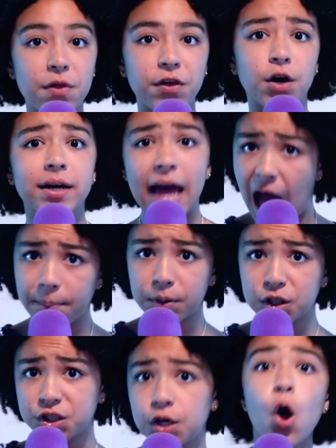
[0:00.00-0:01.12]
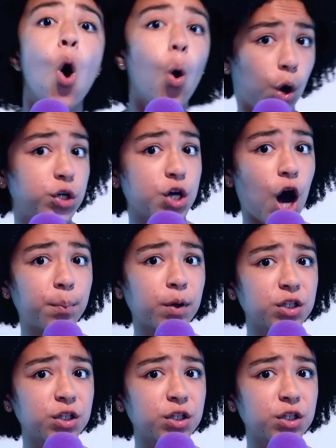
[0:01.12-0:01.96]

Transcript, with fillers: And whether you're a cat person or a dog